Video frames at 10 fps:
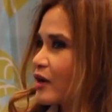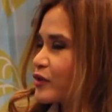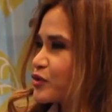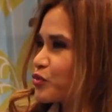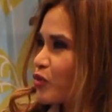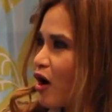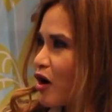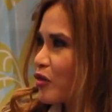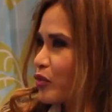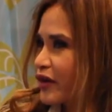that was
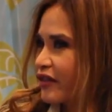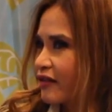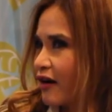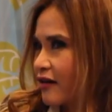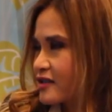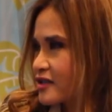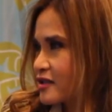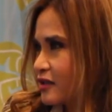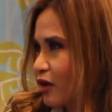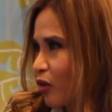wrong with
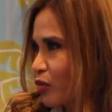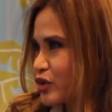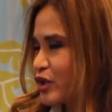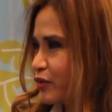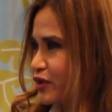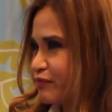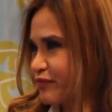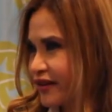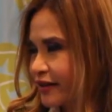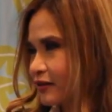us, you know, she would
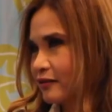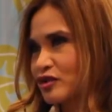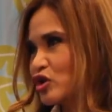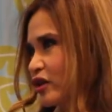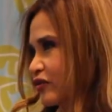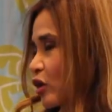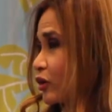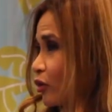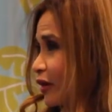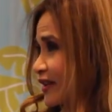bring out the jar of
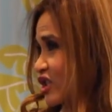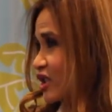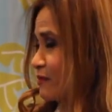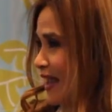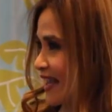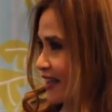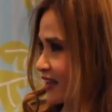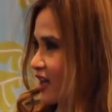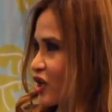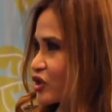coconut oil that she made.
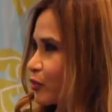So